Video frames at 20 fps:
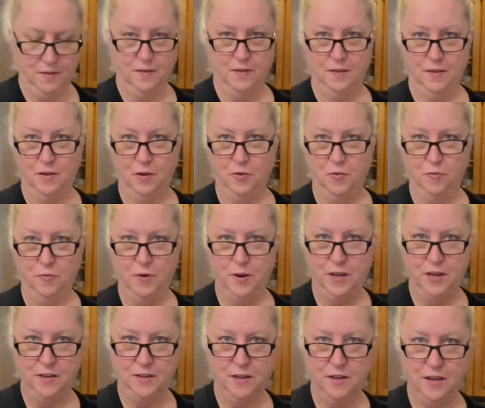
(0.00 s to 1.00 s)
Don't
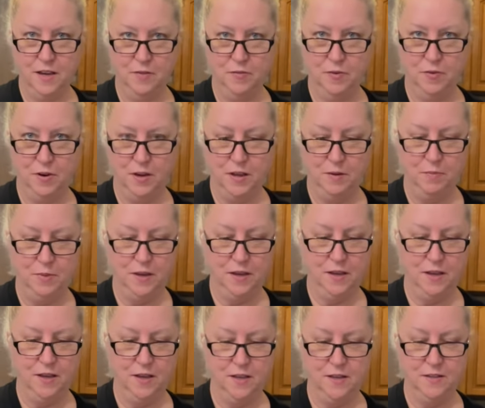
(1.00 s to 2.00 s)
forget to cover it
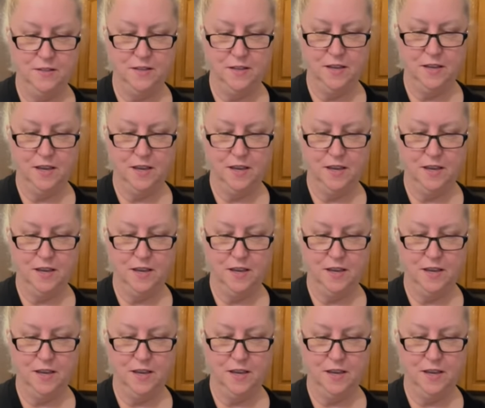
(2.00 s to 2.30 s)
because it